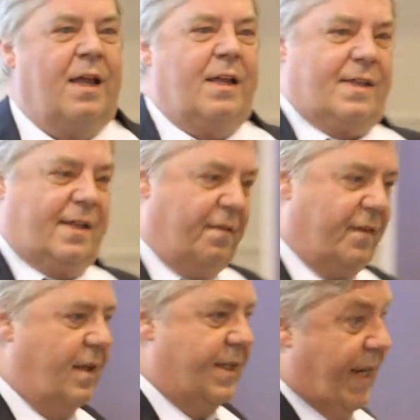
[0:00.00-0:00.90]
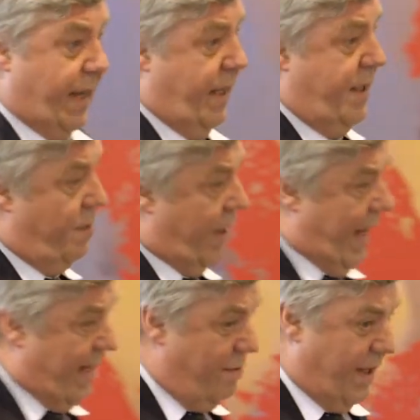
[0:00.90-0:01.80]
It's a difficult sentence, but
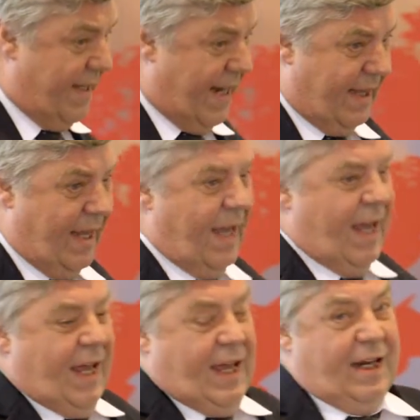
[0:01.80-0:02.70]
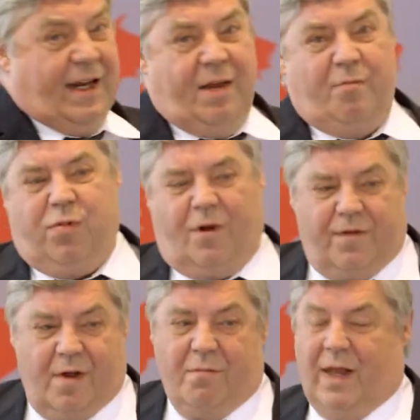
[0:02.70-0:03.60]
that's what's said in the report
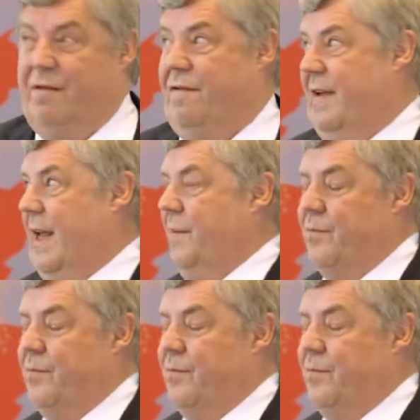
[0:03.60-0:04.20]
from Bellevue.